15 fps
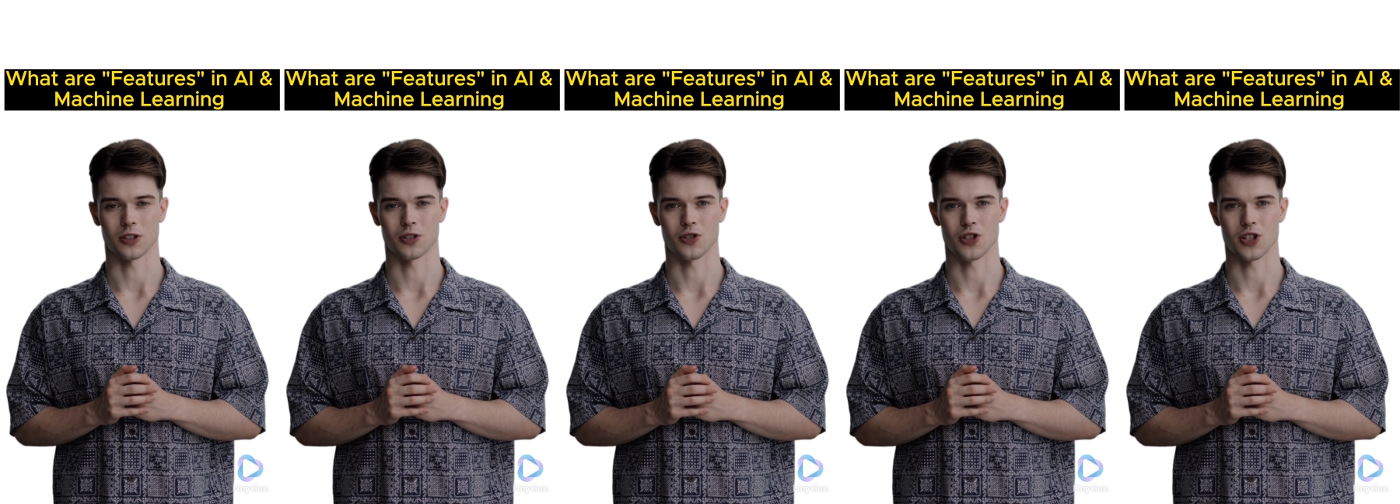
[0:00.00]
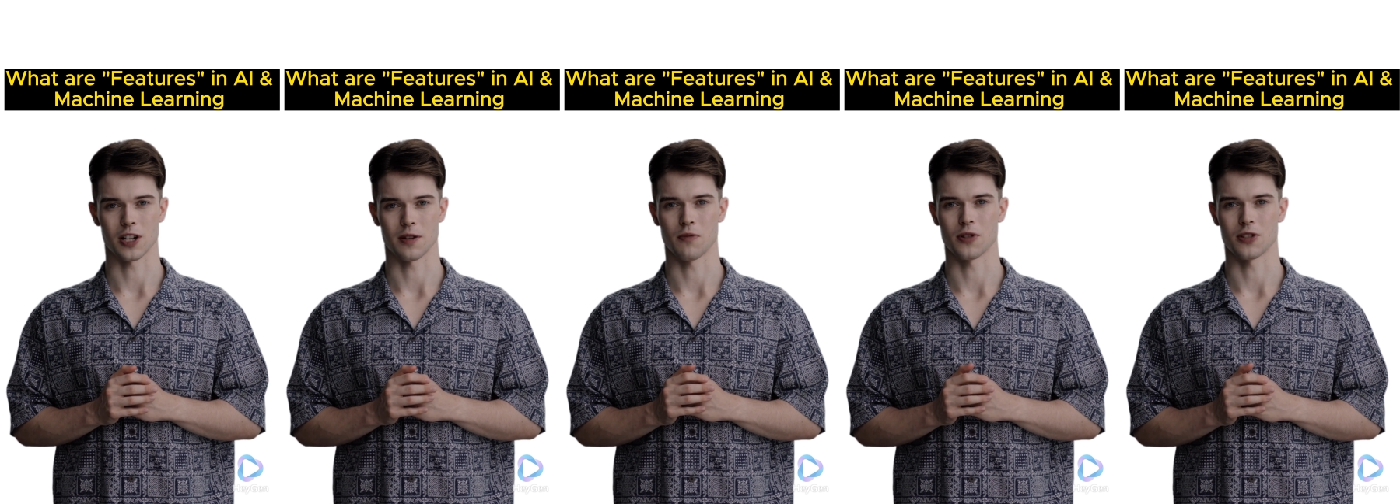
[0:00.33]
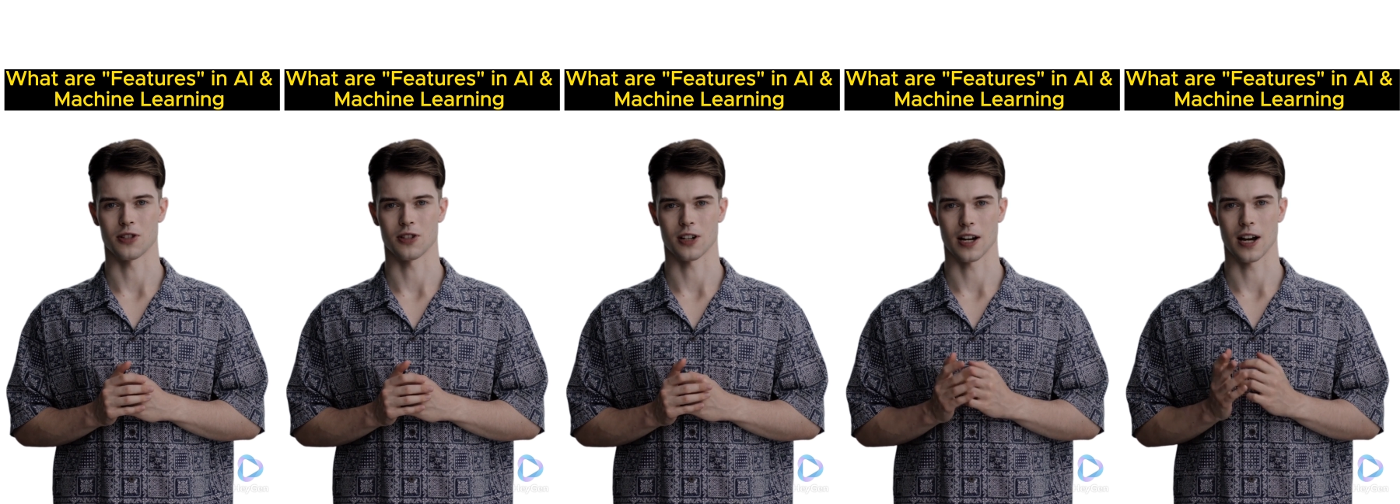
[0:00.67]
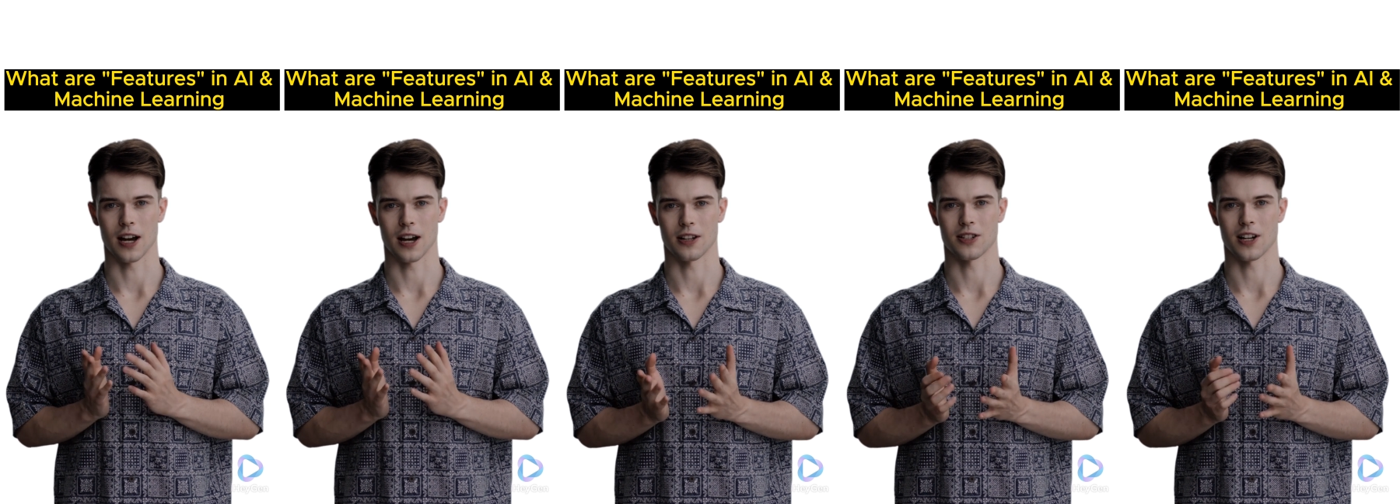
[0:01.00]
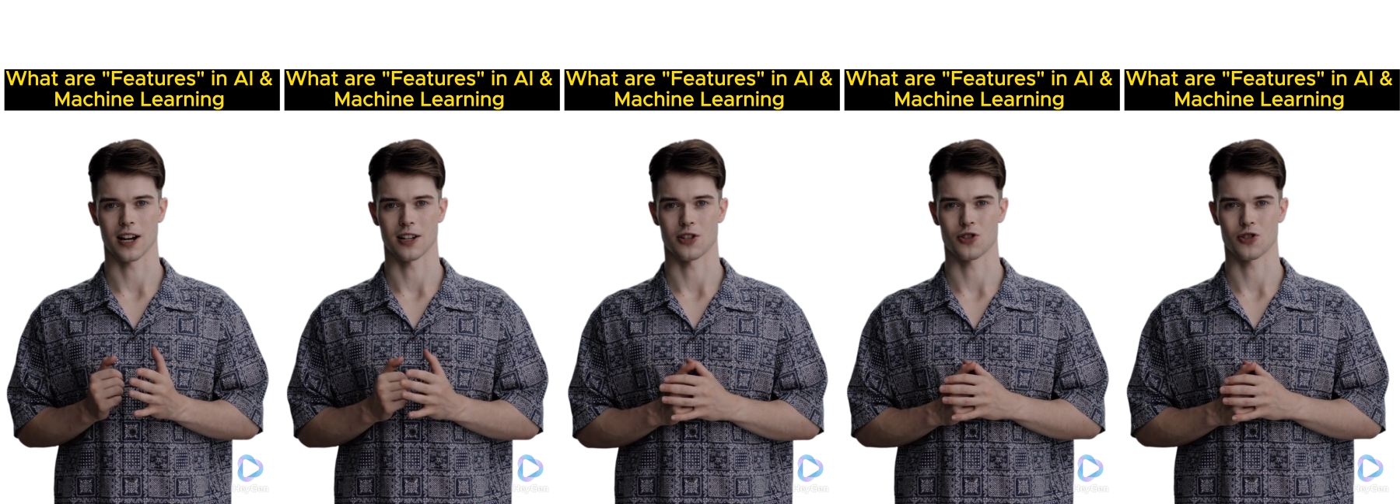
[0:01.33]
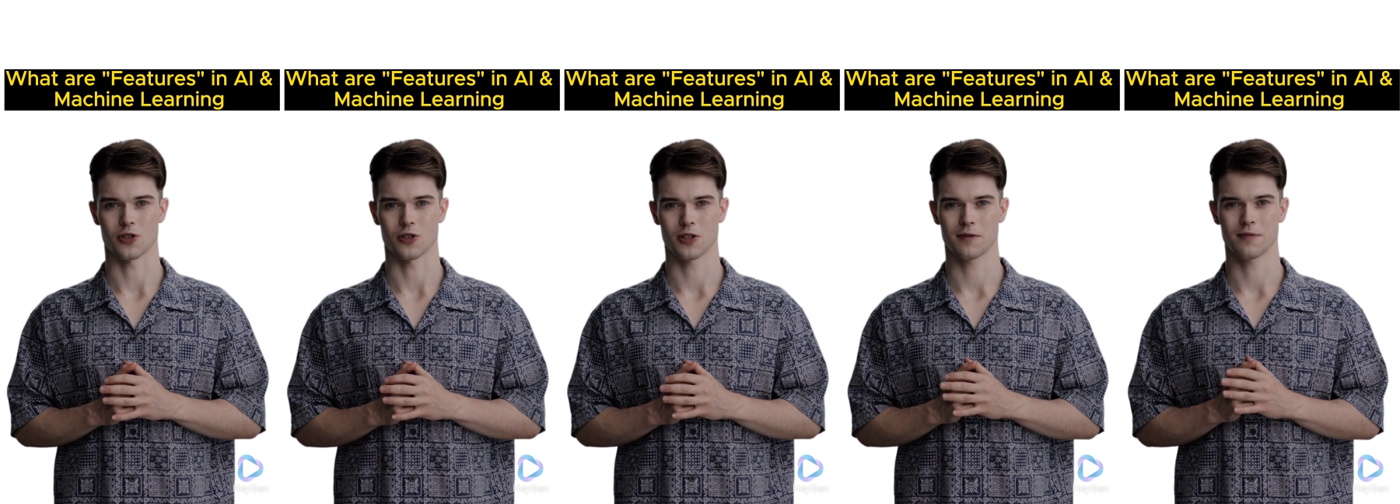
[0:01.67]
shapes, and
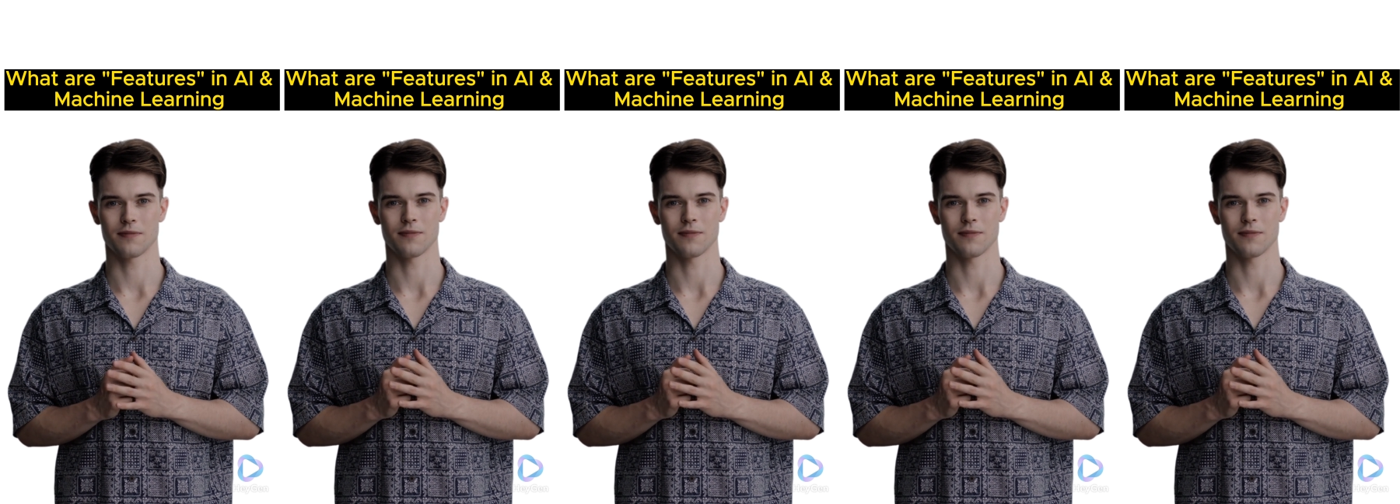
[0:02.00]
textures.